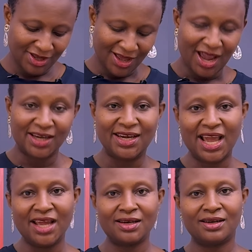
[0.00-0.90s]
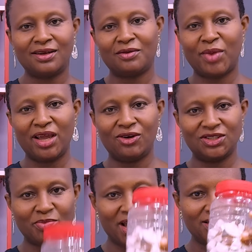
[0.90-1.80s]
And then my
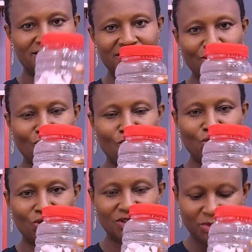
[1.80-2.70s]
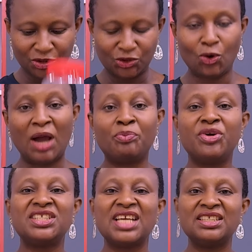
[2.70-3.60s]
husband, coconut milk. So I'm
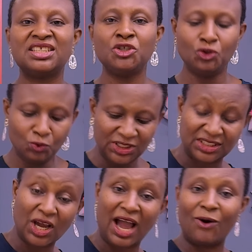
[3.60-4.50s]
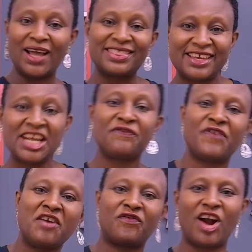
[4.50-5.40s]
presenting you with our 3
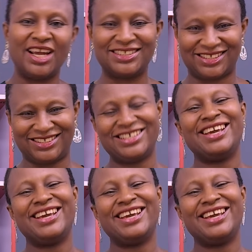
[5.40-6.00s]
favorites.